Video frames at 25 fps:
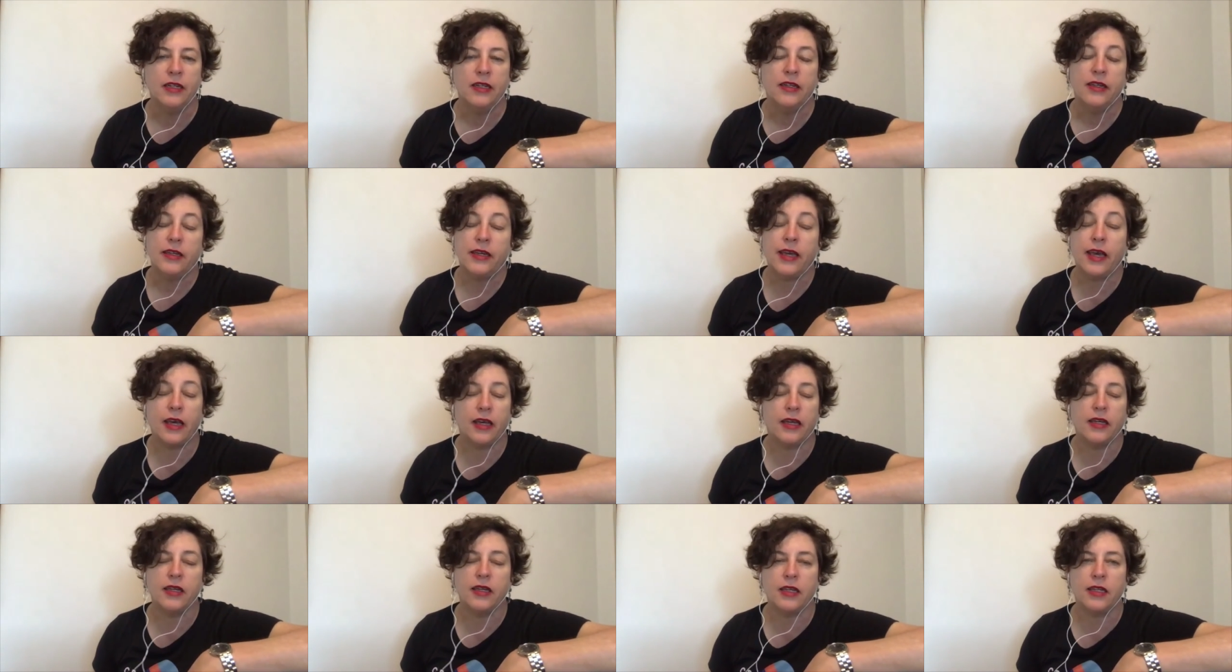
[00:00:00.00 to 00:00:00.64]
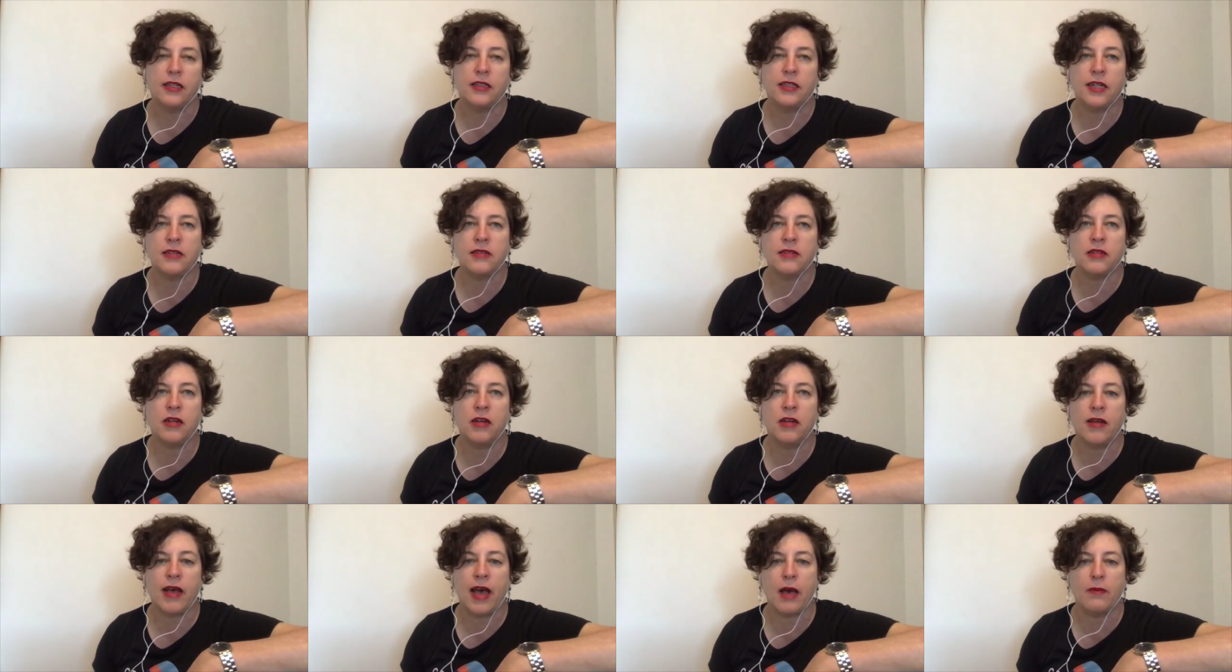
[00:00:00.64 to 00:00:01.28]
Yeah, it doesn't
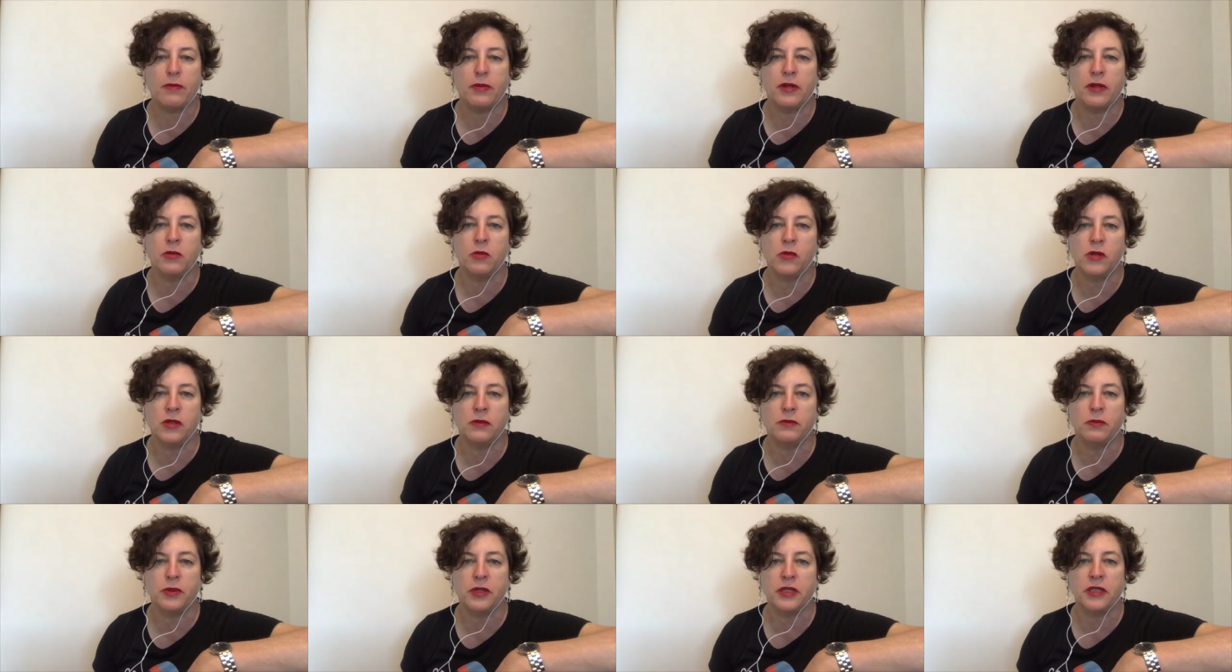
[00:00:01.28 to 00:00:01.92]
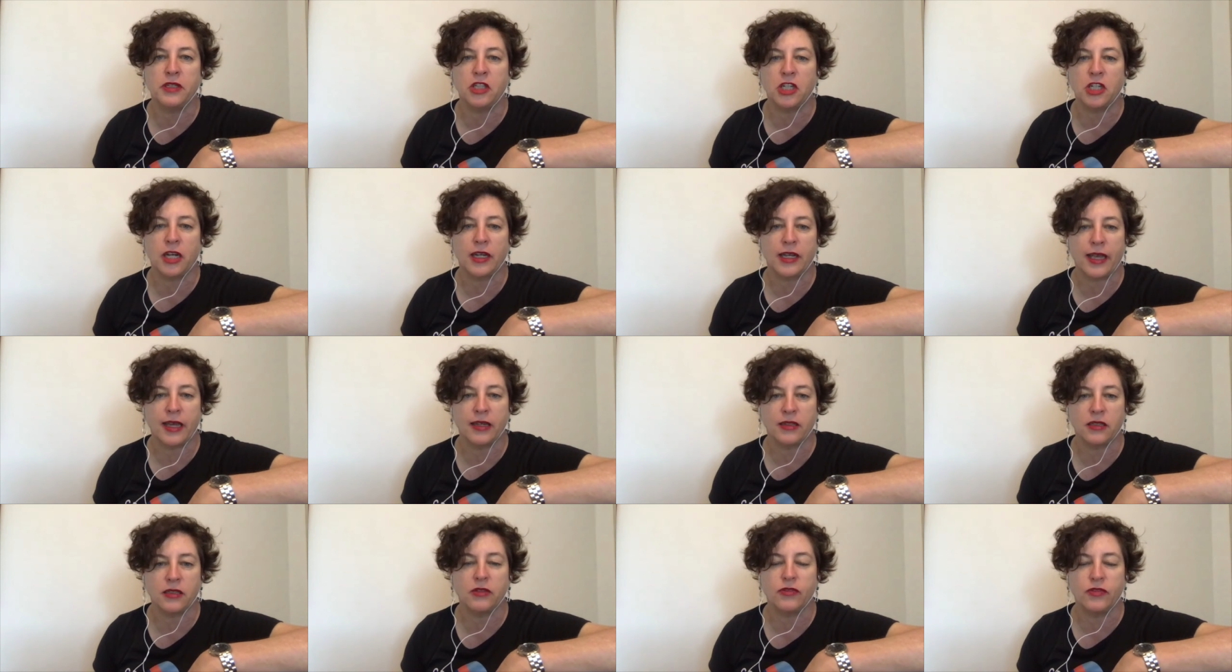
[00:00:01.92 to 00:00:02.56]
all happen in one big
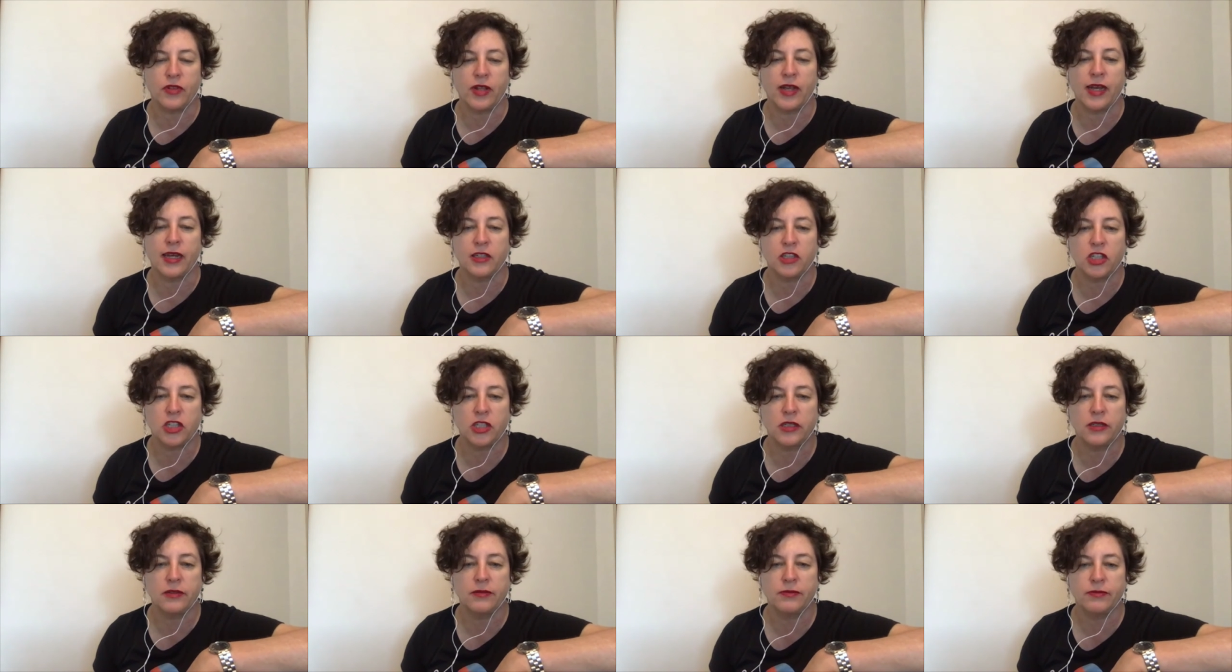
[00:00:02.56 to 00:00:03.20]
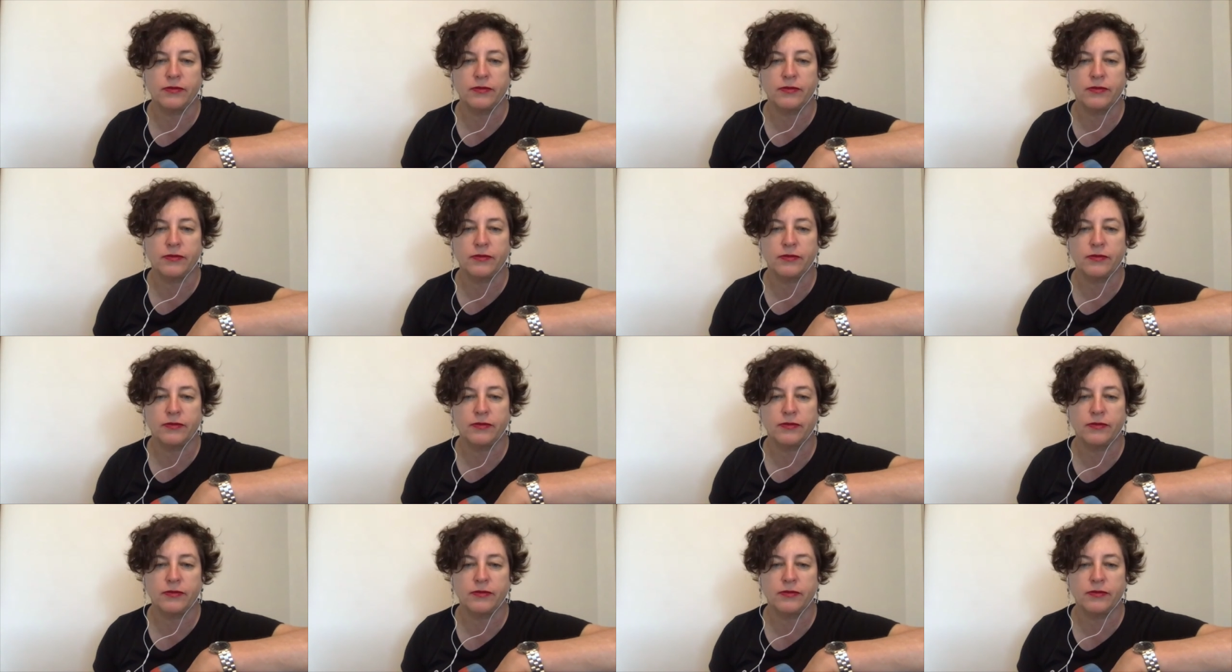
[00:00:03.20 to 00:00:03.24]
gigantic flash.